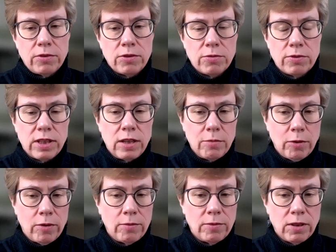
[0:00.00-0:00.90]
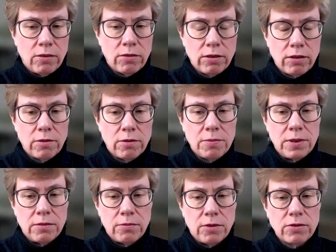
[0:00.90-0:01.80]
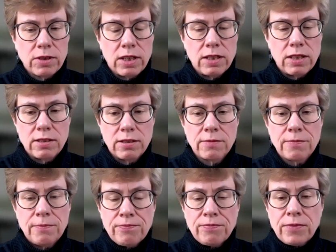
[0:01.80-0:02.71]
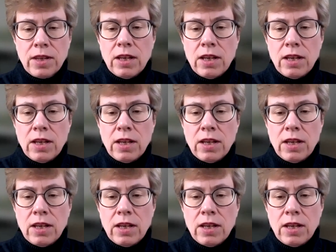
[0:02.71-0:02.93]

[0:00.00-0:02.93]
which was chemoimmunotherapy in most cases.